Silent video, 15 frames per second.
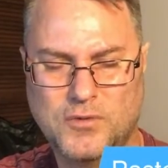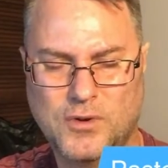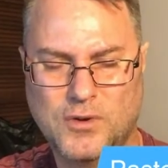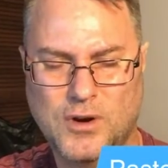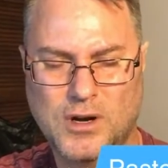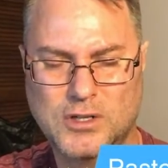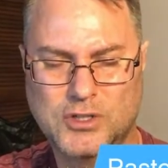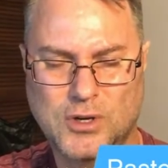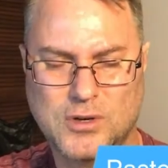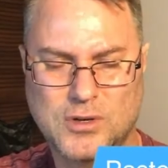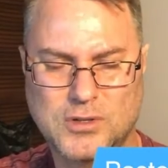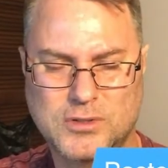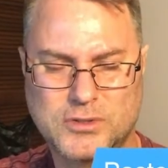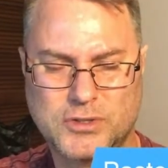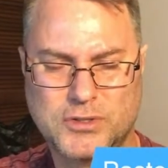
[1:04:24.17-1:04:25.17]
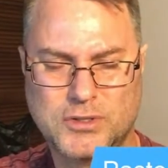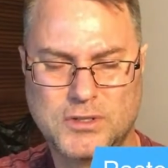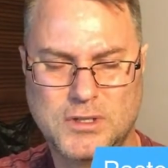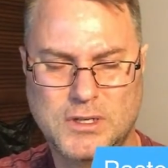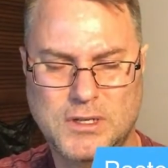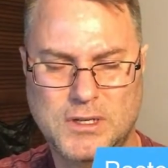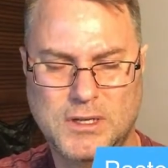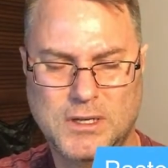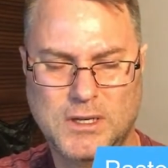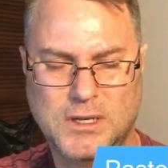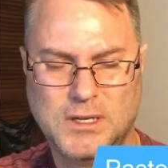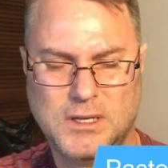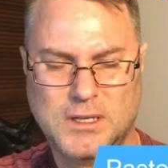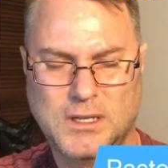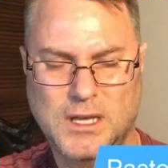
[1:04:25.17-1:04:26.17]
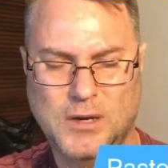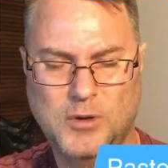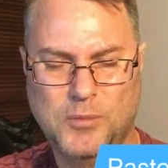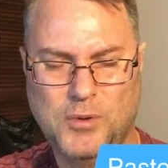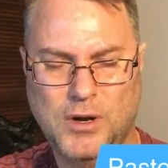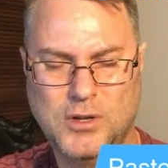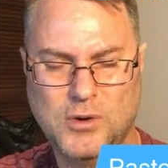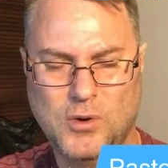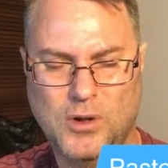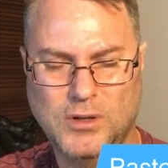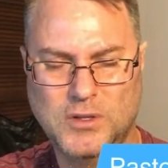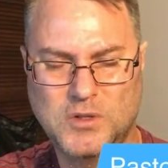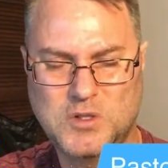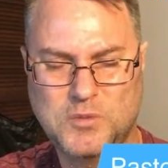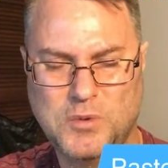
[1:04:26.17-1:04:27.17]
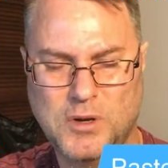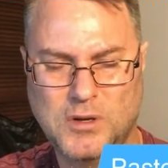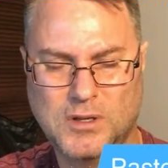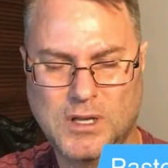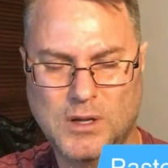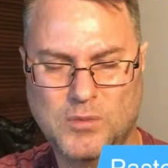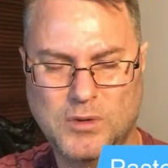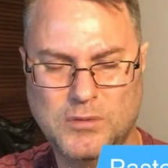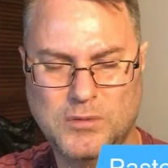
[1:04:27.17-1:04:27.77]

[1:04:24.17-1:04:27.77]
God, we pray your Holy Spirit, God, would move in our church, Lord.